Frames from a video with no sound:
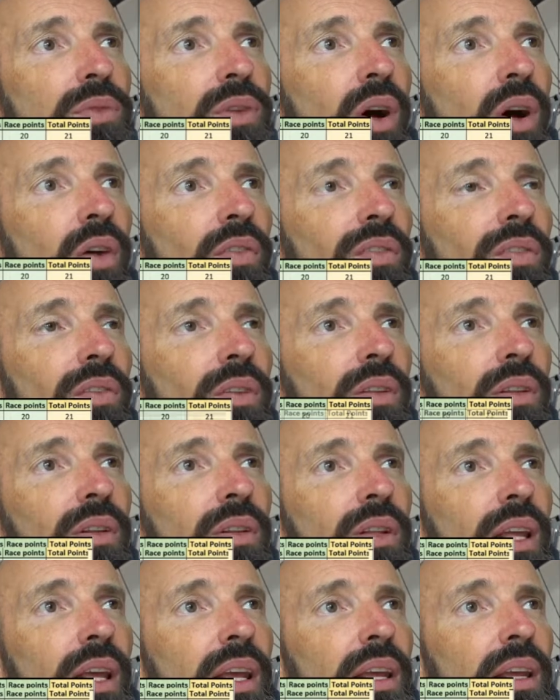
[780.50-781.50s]
of
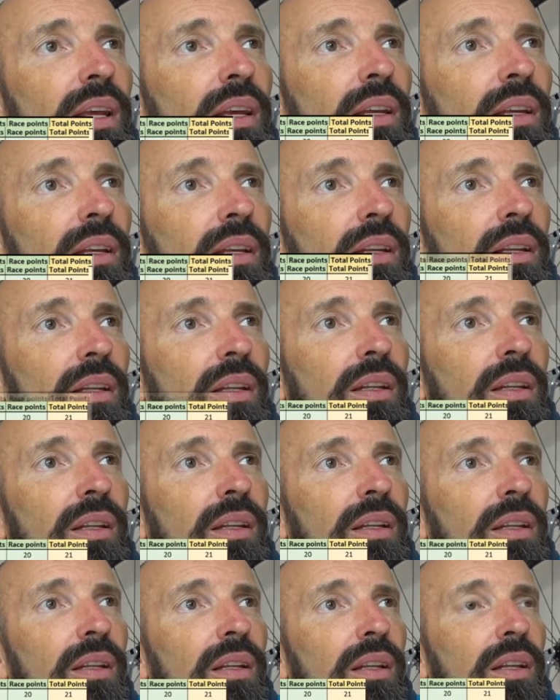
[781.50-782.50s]
the
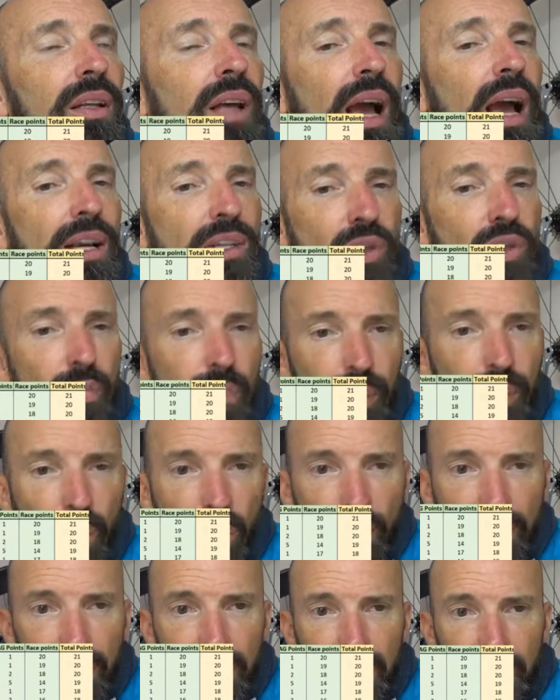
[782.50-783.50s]
actual
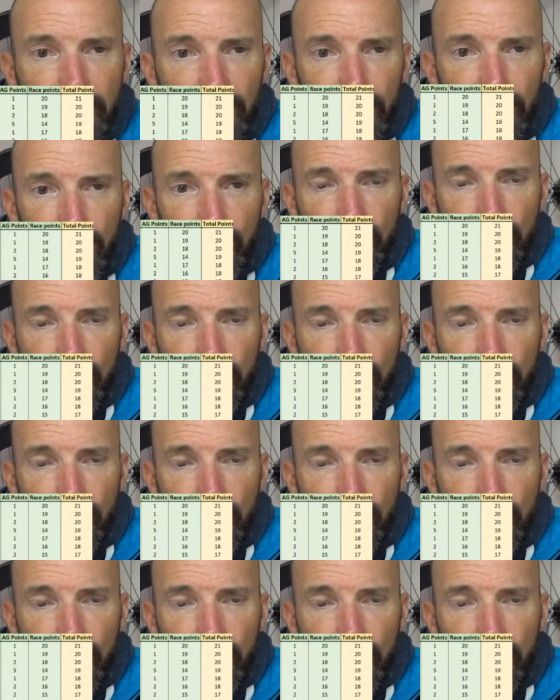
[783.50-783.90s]
points, because we